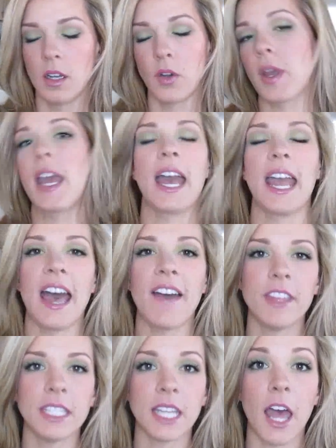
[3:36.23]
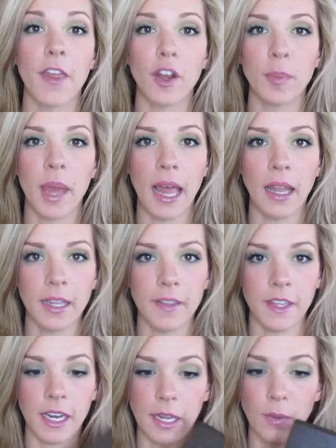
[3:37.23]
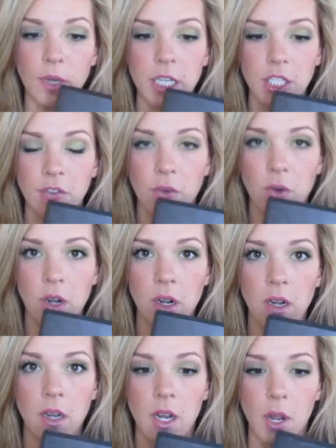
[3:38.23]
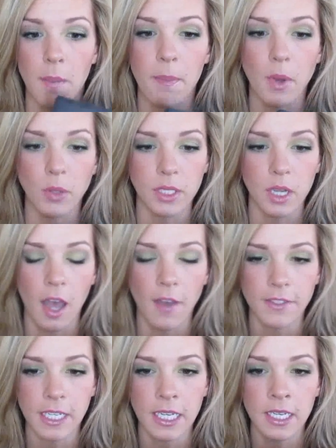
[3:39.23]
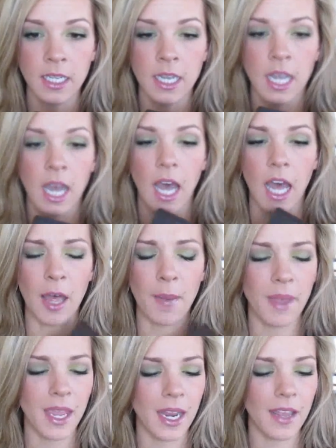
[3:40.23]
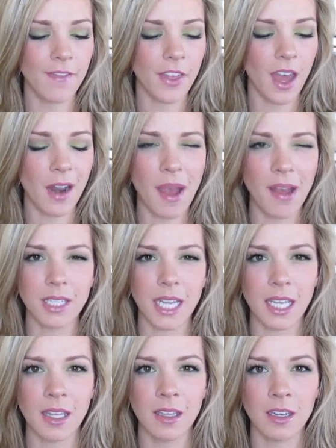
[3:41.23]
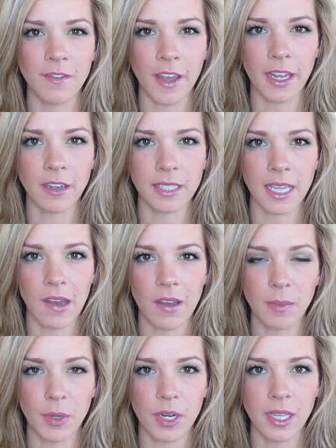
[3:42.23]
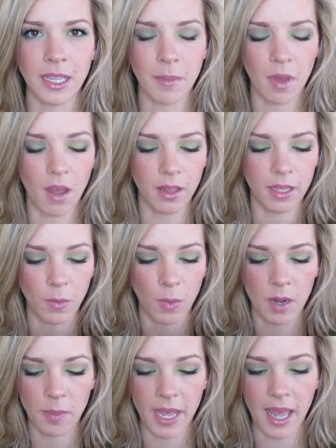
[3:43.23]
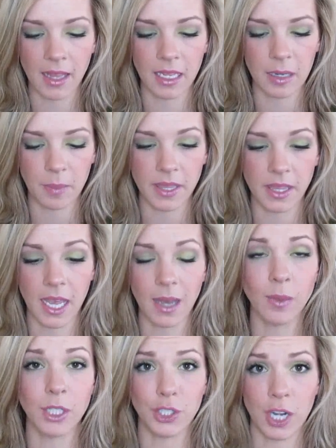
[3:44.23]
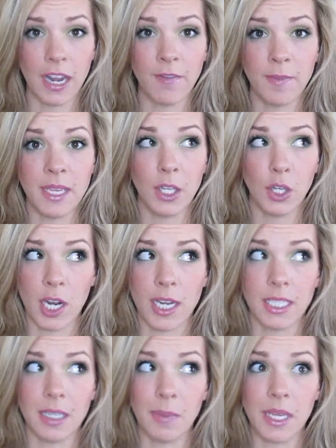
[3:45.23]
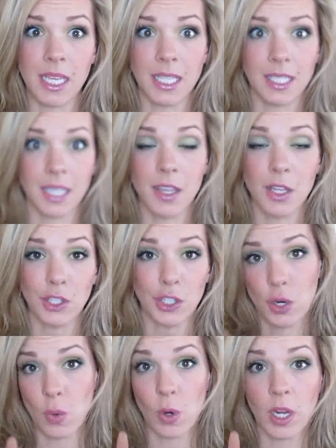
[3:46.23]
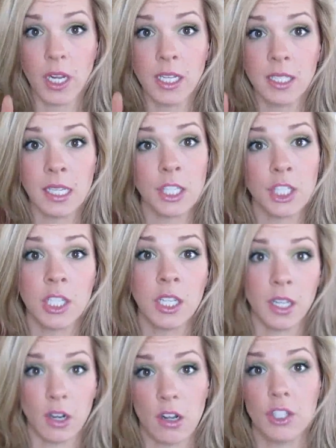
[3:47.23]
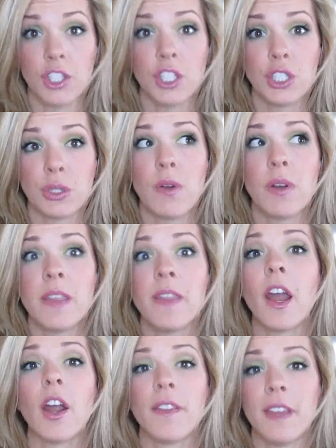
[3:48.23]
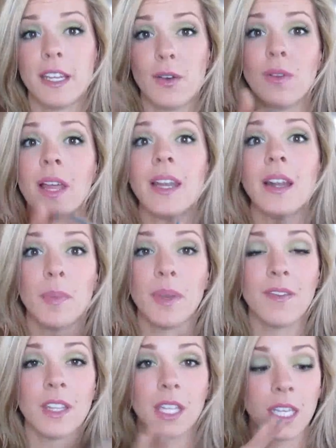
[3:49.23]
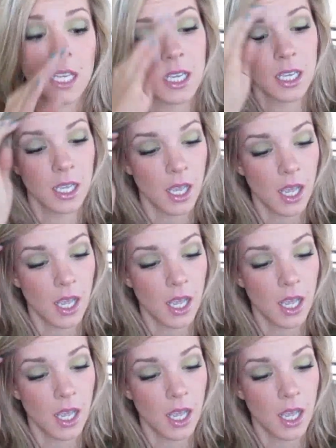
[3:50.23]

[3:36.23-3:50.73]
Okay, I have this other palette that I reach for most often. Um, and I've thought about taking the dividers out and putting them all in one palette, but that would drive me crazy because then there's no organization and they're all just thrown in there and they don't line up evenly.